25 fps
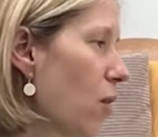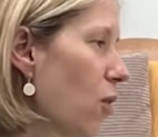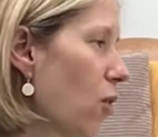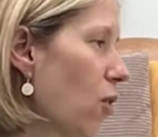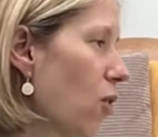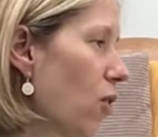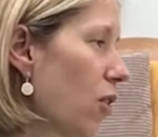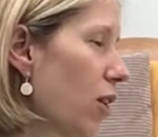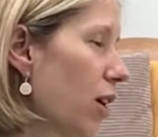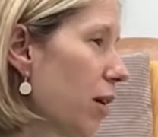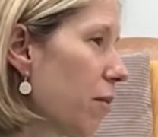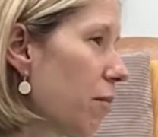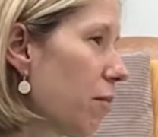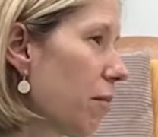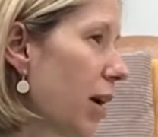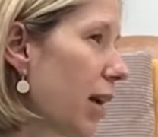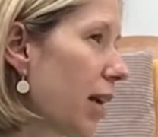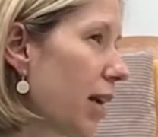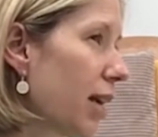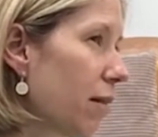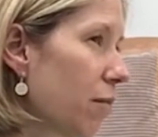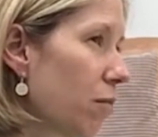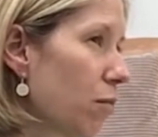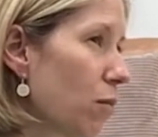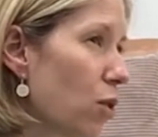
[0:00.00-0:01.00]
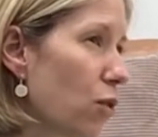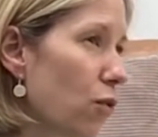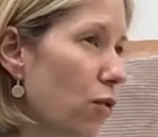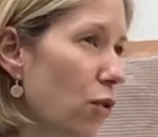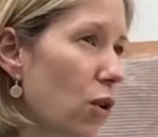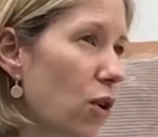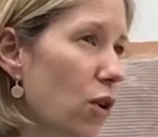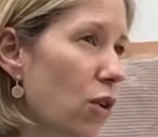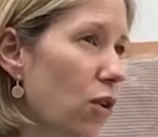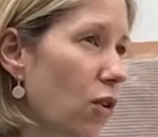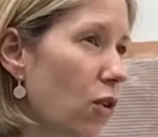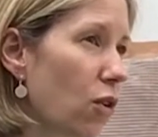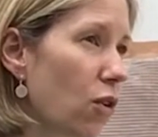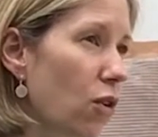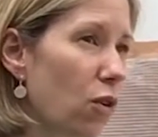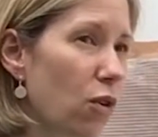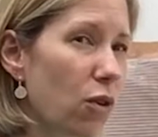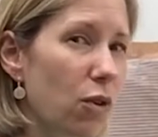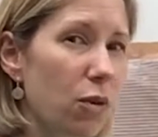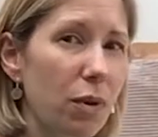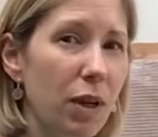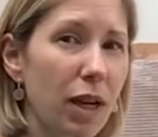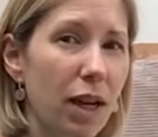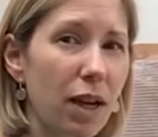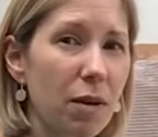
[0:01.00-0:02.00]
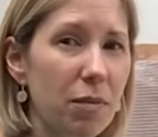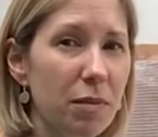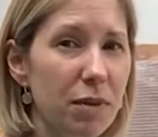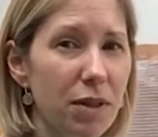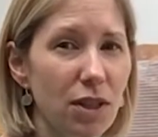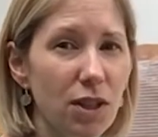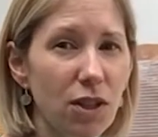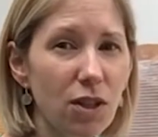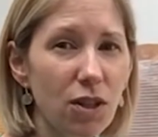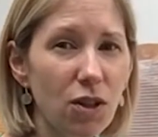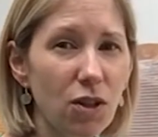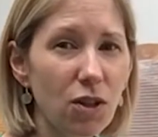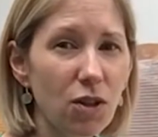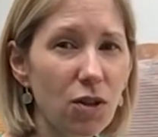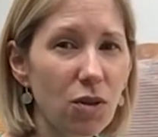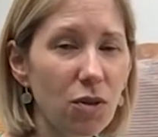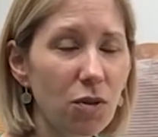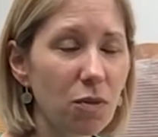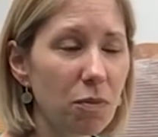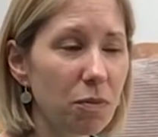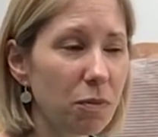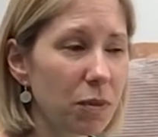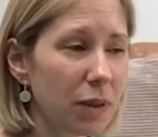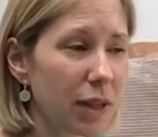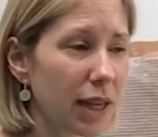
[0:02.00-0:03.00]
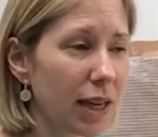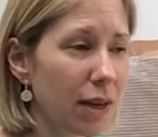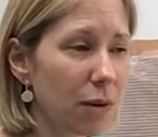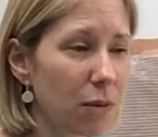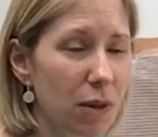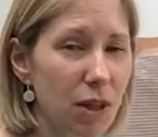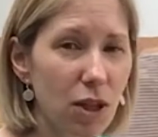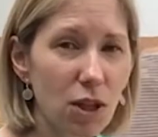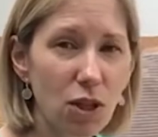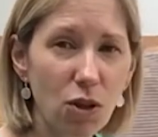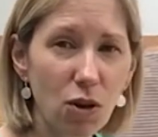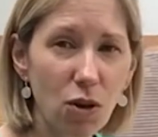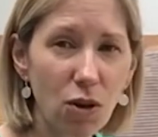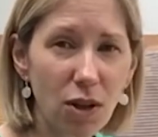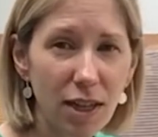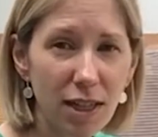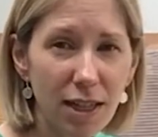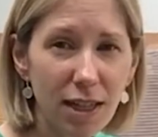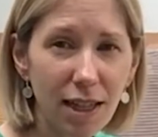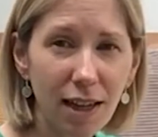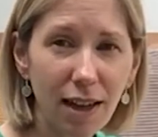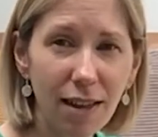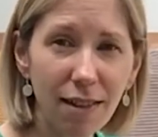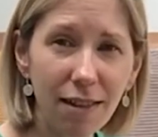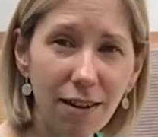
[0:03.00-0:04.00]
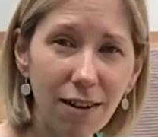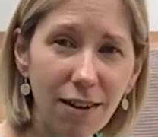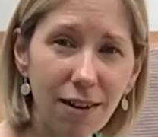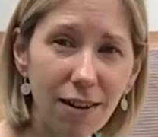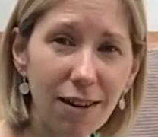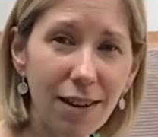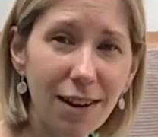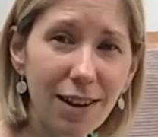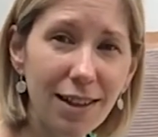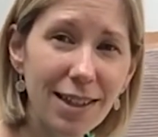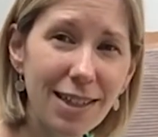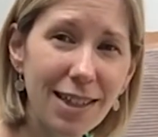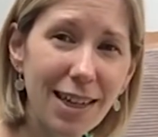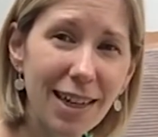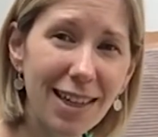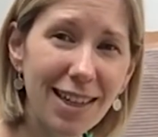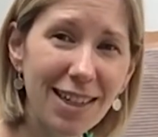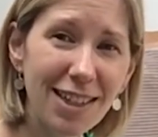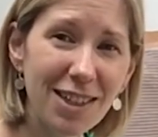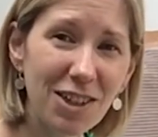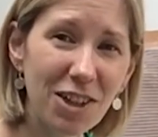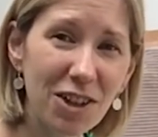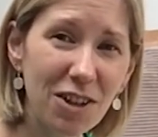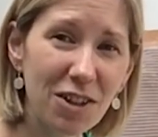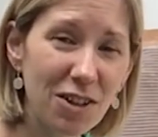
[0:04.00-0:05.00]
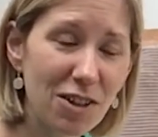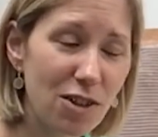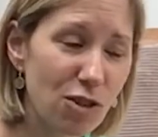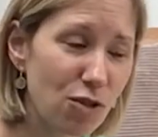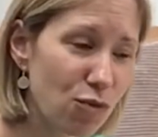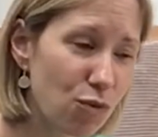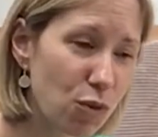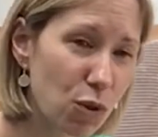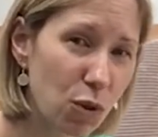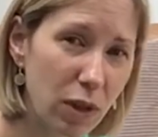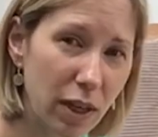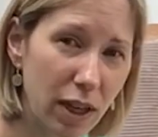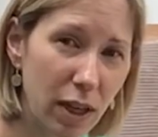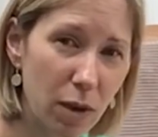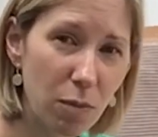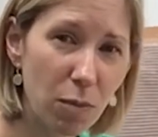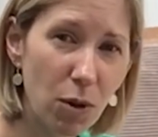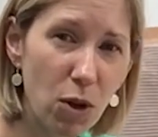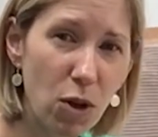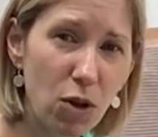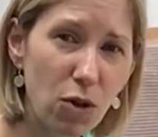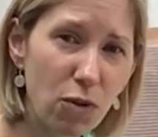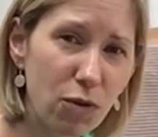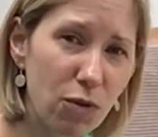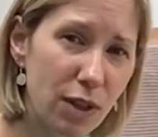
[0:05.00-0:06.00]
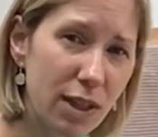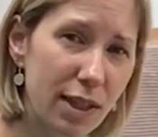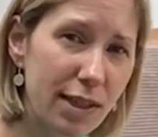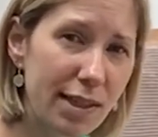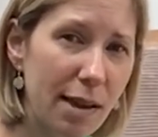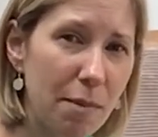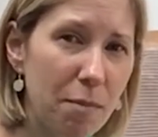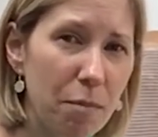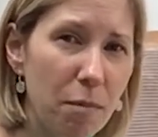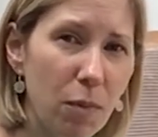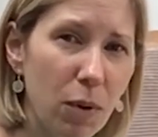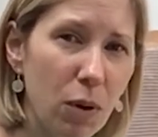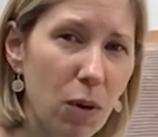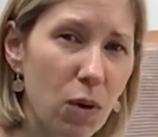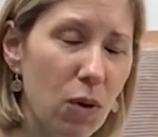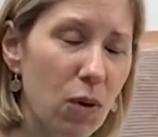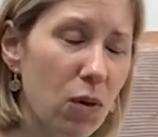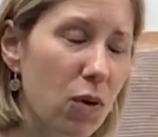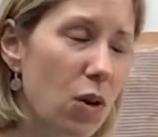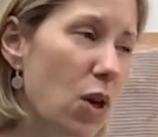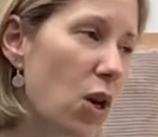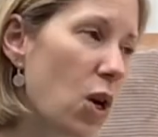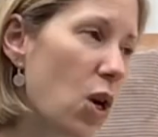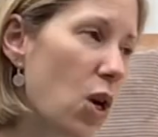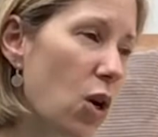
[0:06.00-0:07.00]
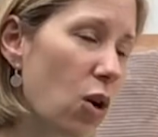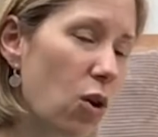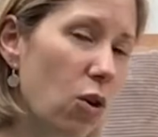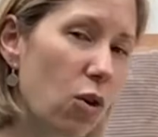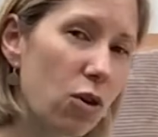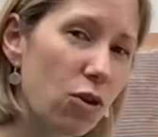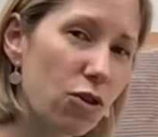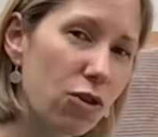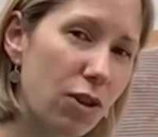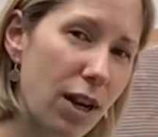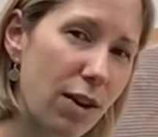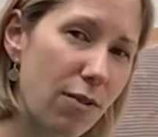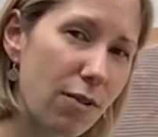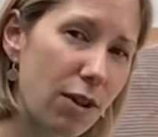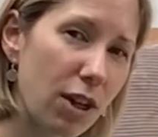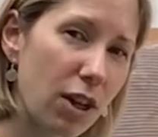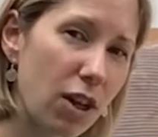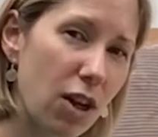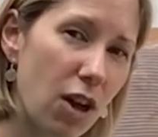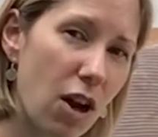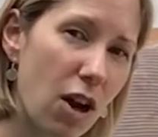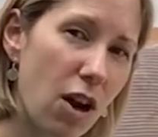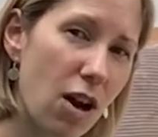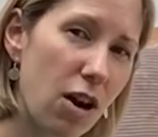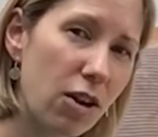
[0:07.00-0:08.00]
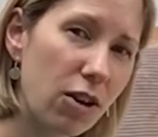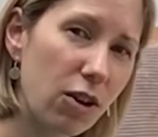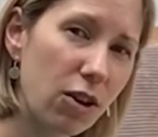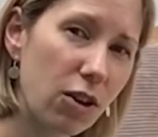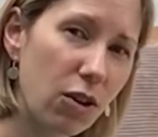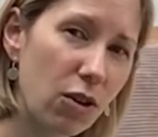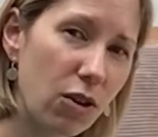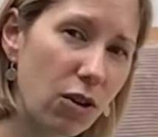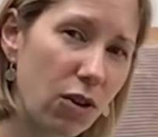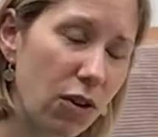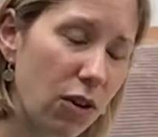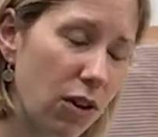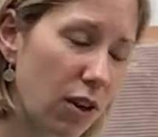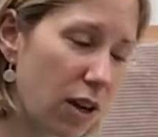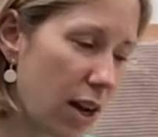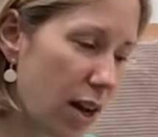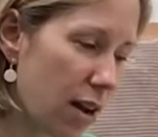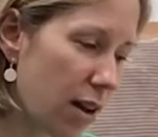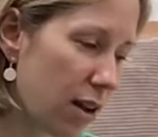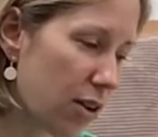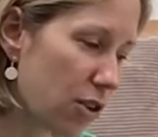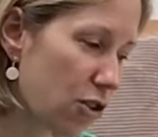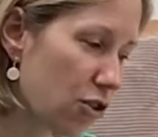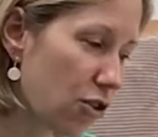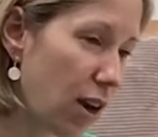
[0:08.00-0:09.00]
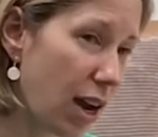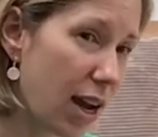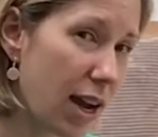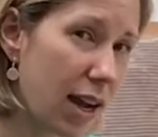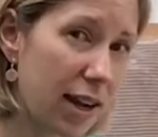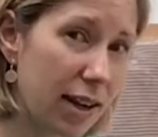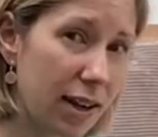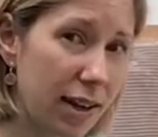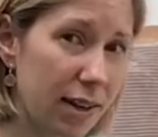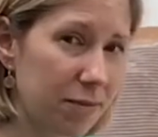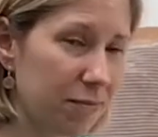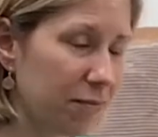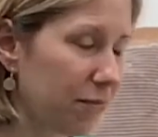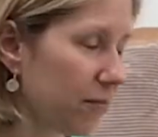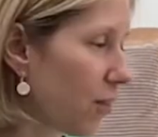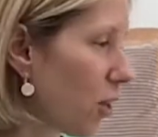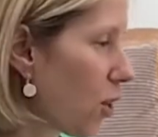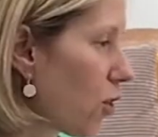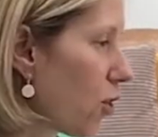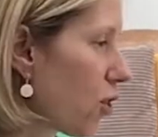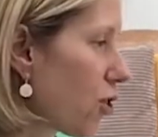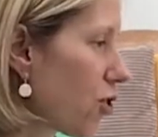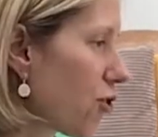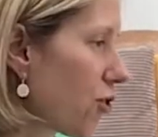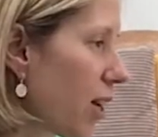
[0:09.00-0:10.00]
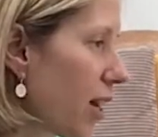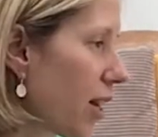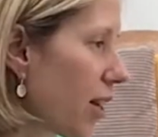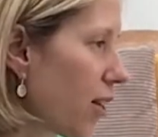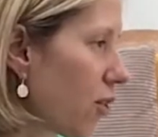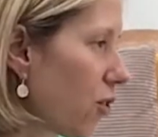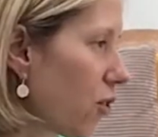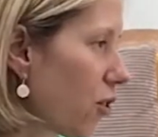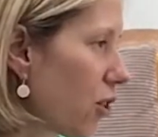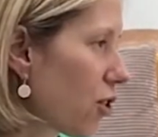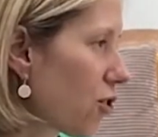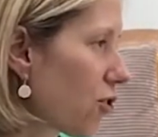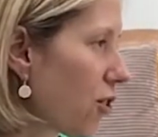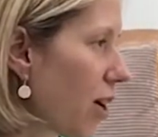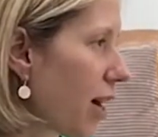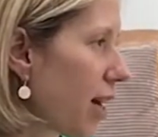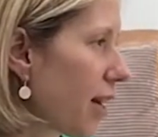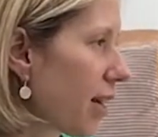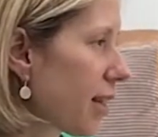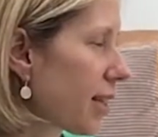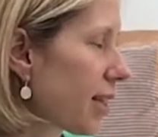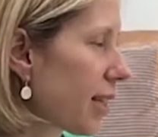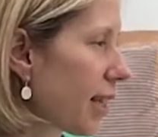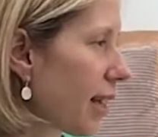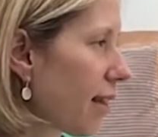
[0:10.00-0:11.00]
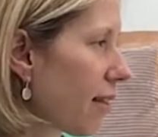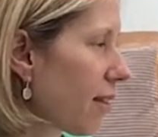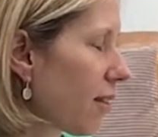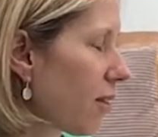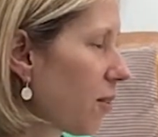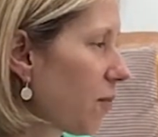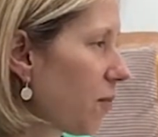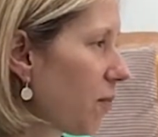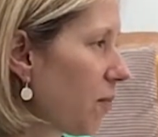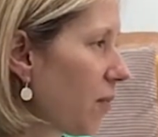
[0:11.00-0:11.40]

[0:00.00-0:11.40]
Or it might move on all the way up to playing with a toy together and taking turns rolling a ball, for example, or driving a car along a track or a train along a track together.